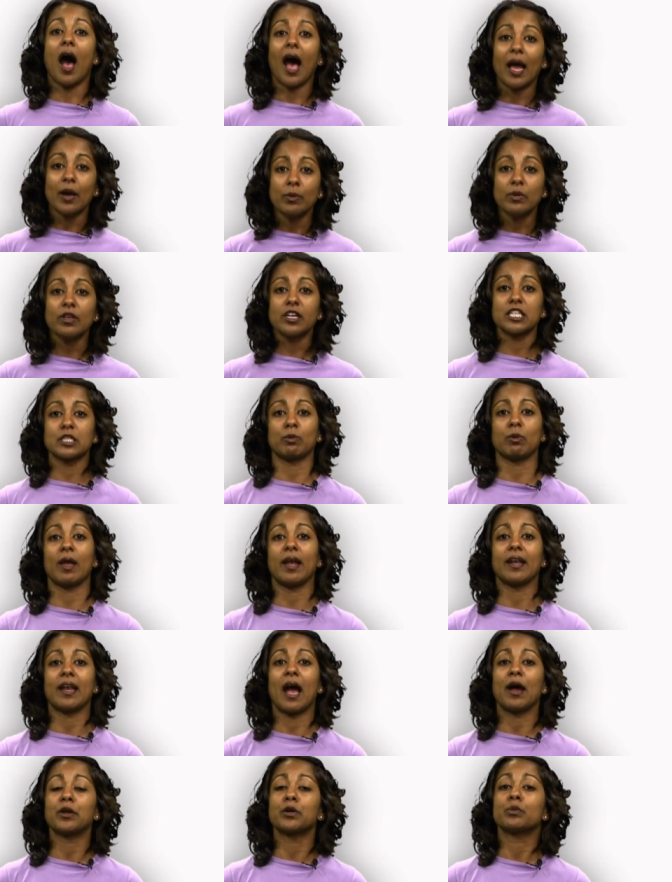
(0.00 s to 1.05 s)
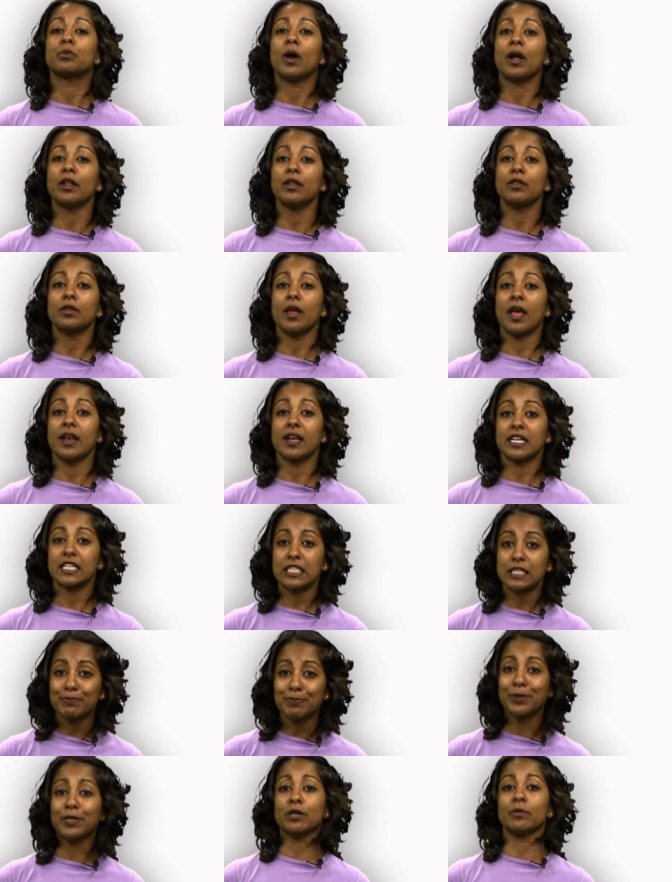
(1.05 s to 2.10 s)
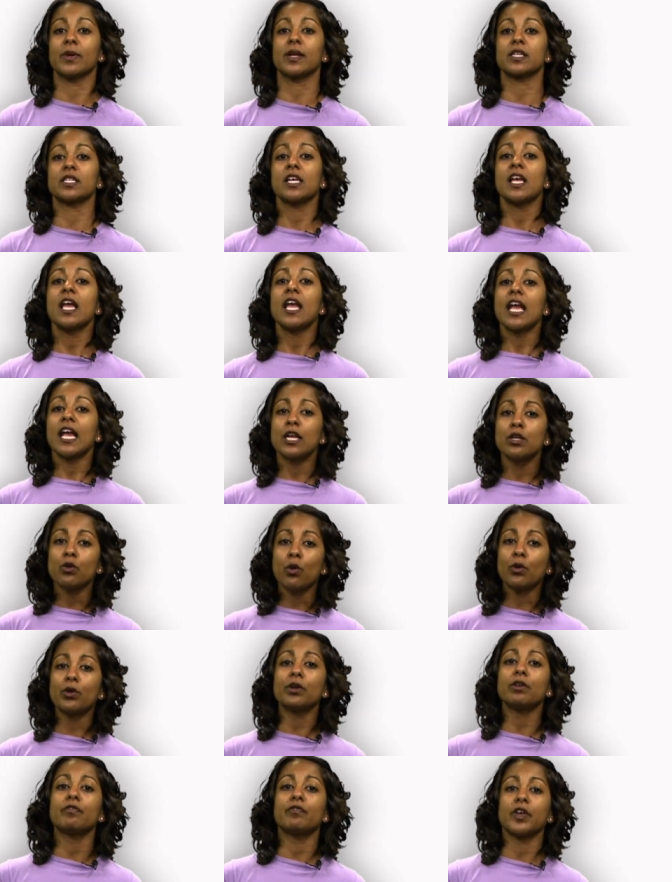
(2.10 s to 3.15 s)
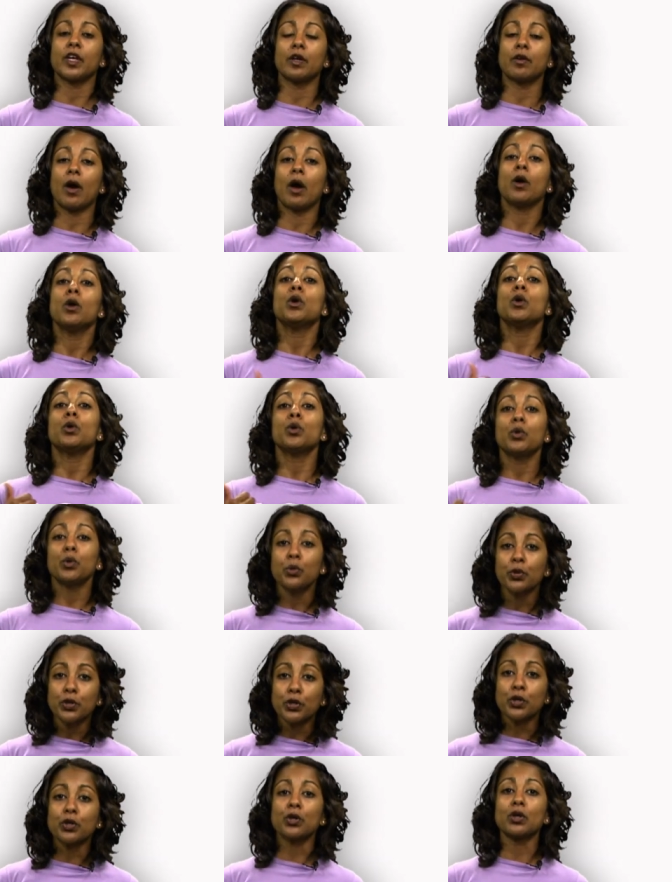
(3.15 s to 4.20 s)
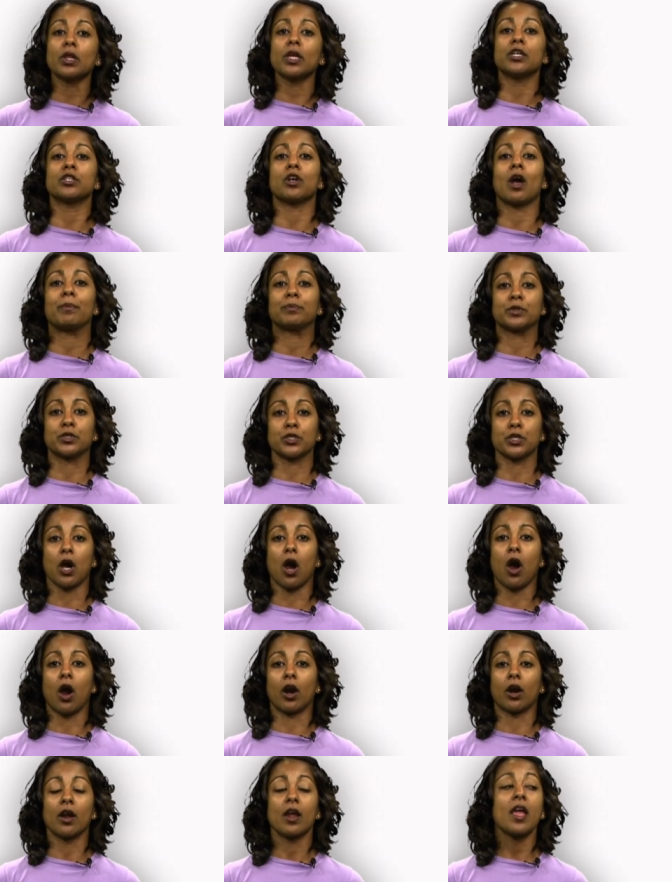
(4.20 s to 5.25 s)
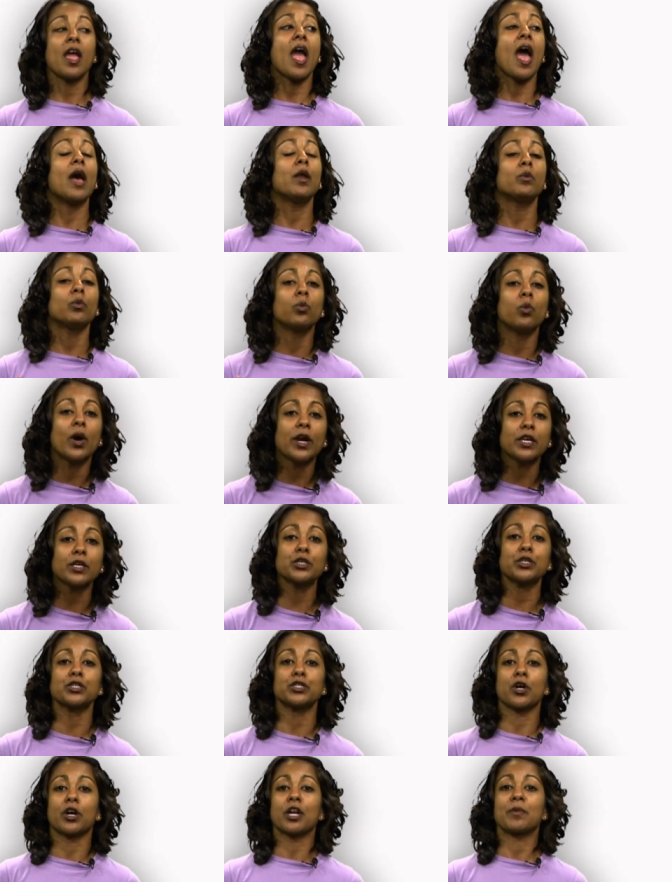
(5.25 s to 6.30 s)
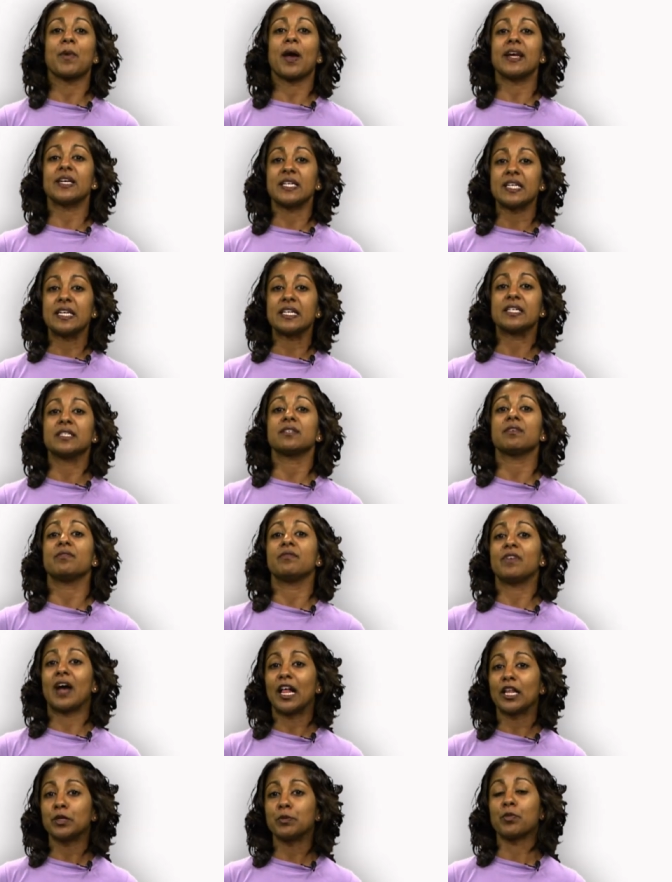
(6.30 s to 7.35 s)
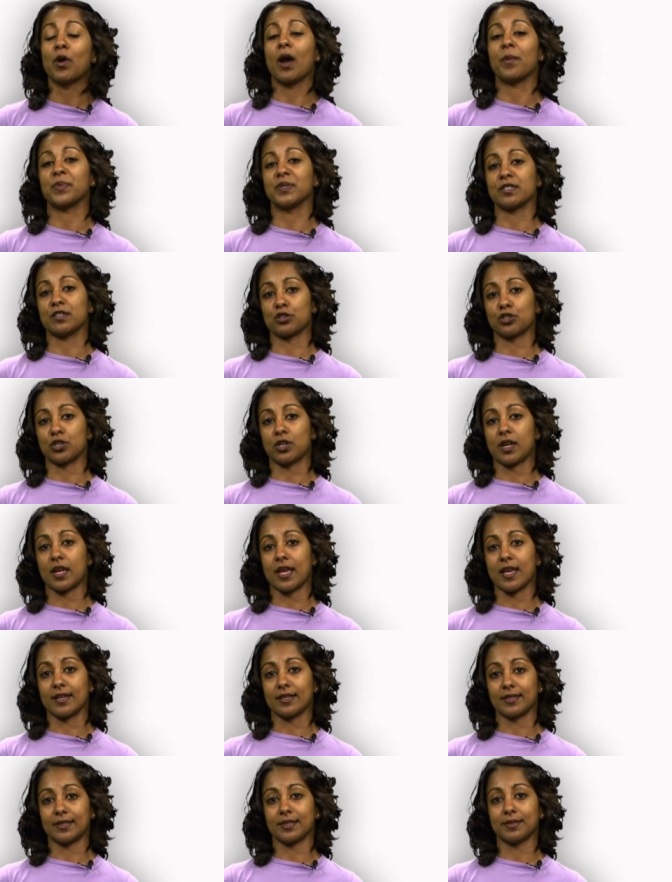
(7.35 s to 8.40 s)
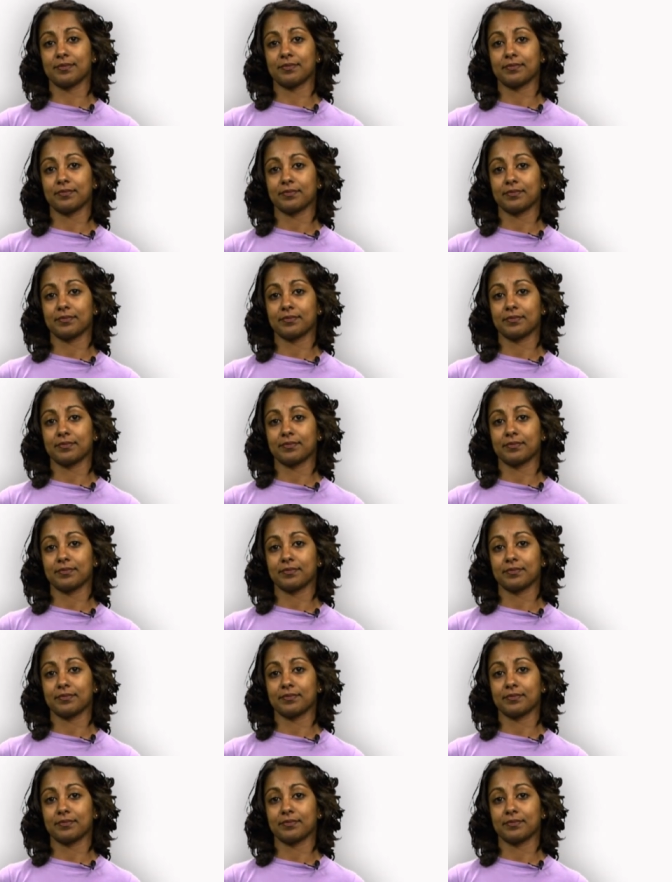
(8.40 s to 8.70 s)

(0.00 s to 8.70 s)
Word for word: I will explain how to run an experiment in order to figure out who your early adopters are and what your startup idea's value proposition is.